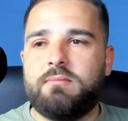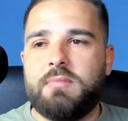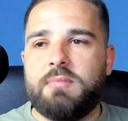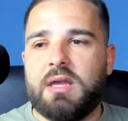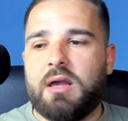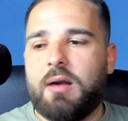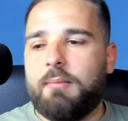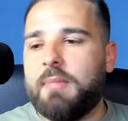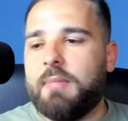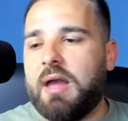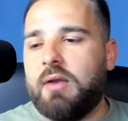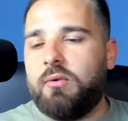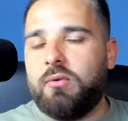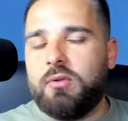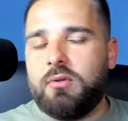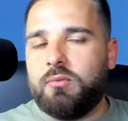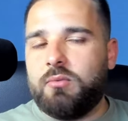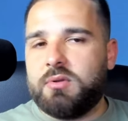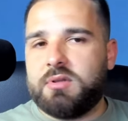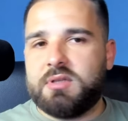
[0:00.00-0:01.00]
he got
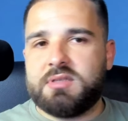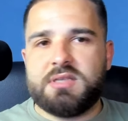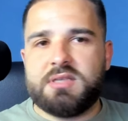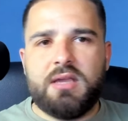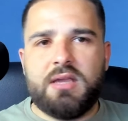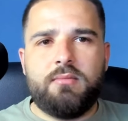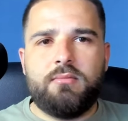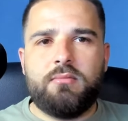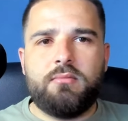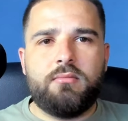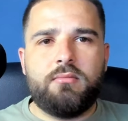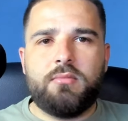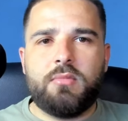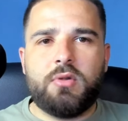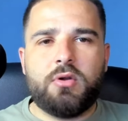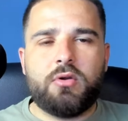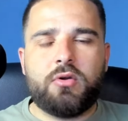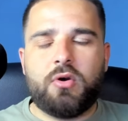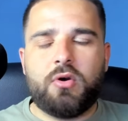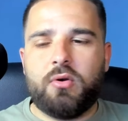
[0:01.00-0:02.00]
married with the
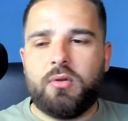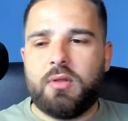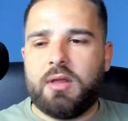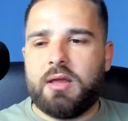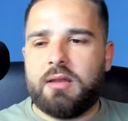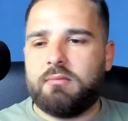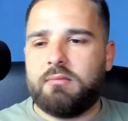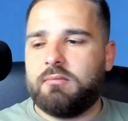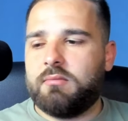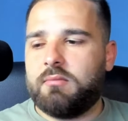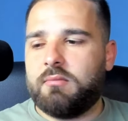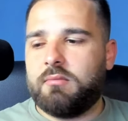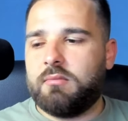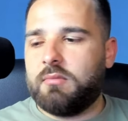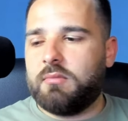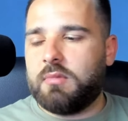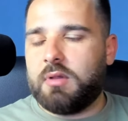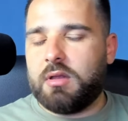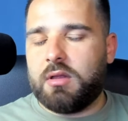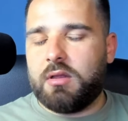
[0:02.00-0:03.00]
same girl
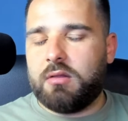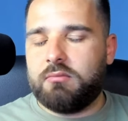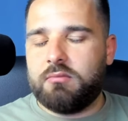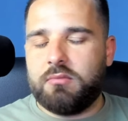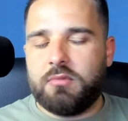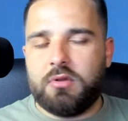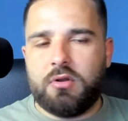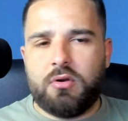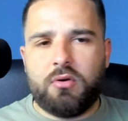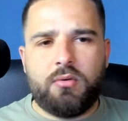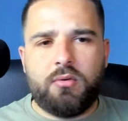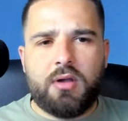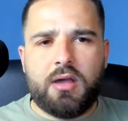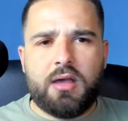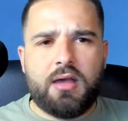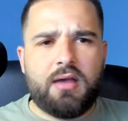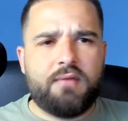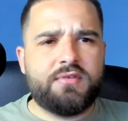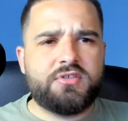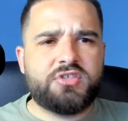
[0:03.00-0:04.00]
and, you know,
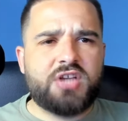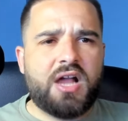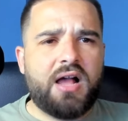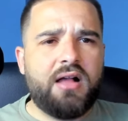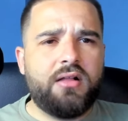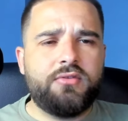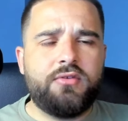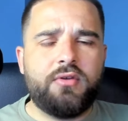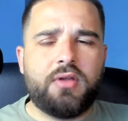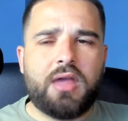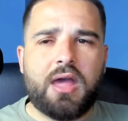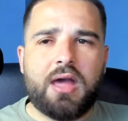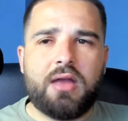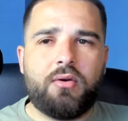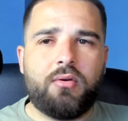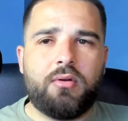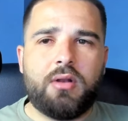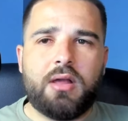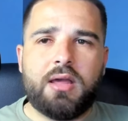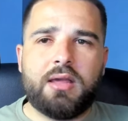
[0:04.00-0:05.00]
have a child
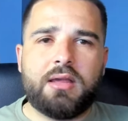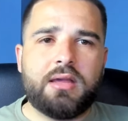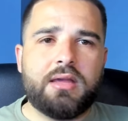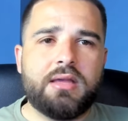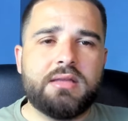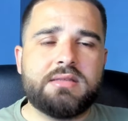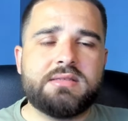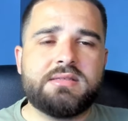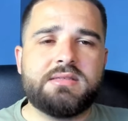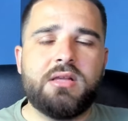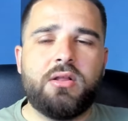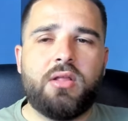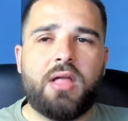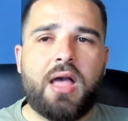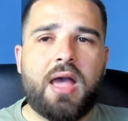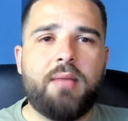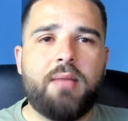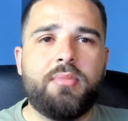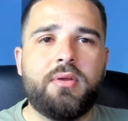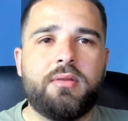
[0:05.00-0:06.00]
together. Like, it still
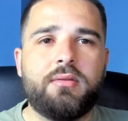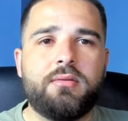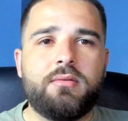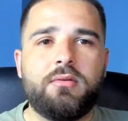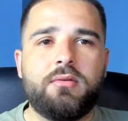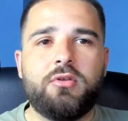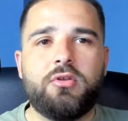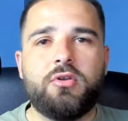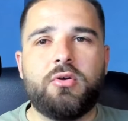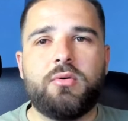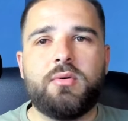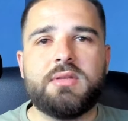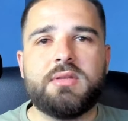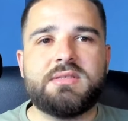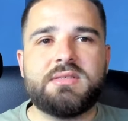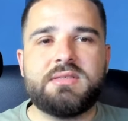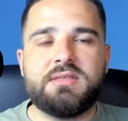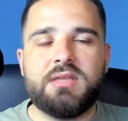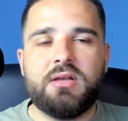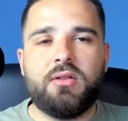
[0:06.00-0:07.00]
happened. You know, it
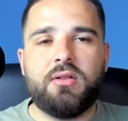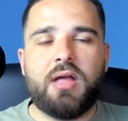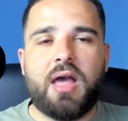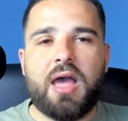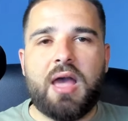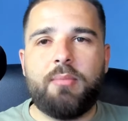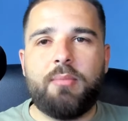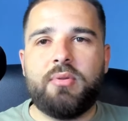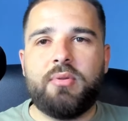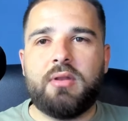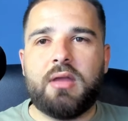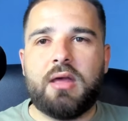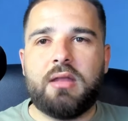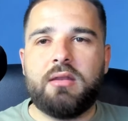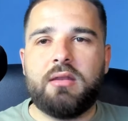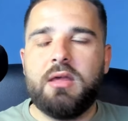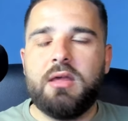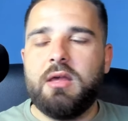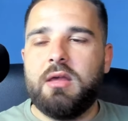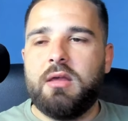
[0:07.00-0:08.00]
still happened.
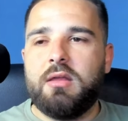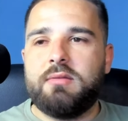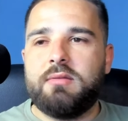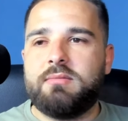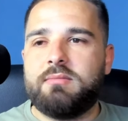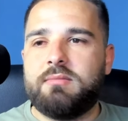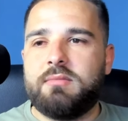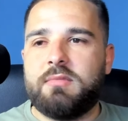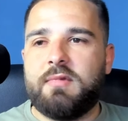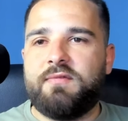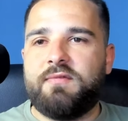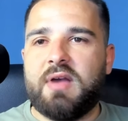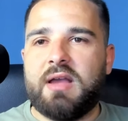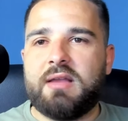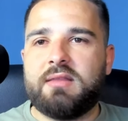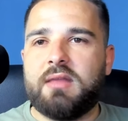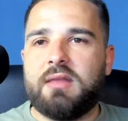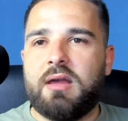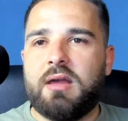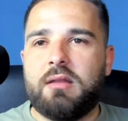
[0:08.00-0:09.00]
And the
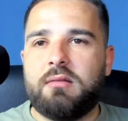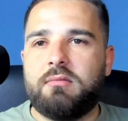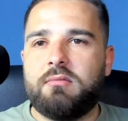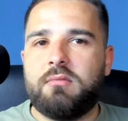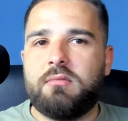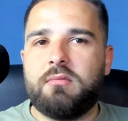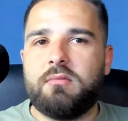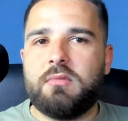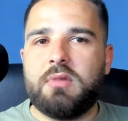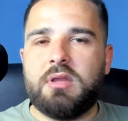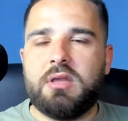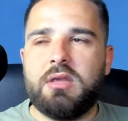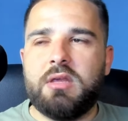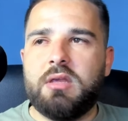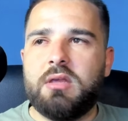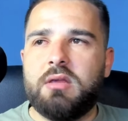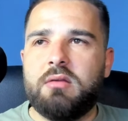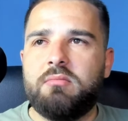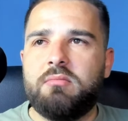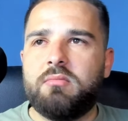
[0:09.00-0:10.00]
fact that
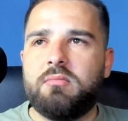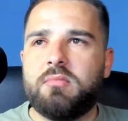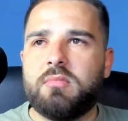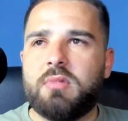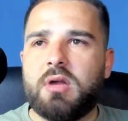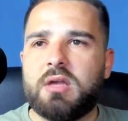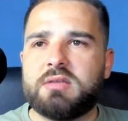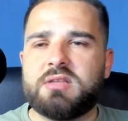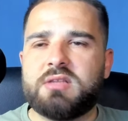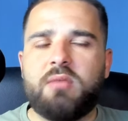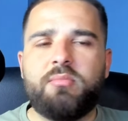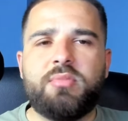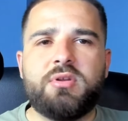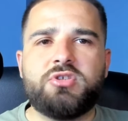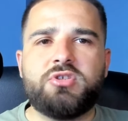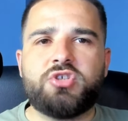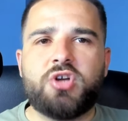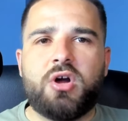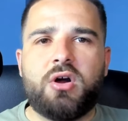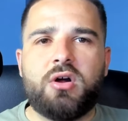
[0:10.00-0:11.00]
he has not
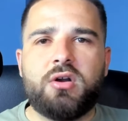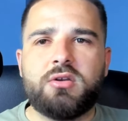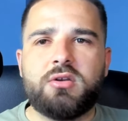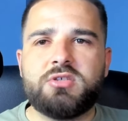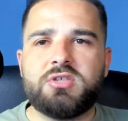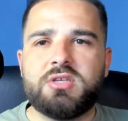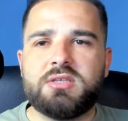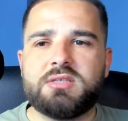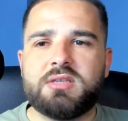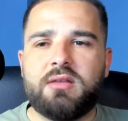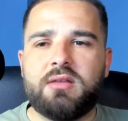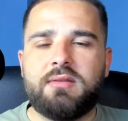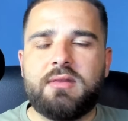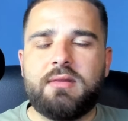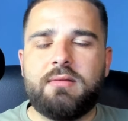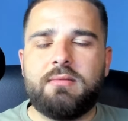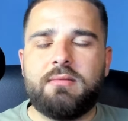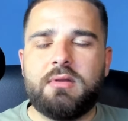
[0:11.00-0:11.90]
been charged, it's not,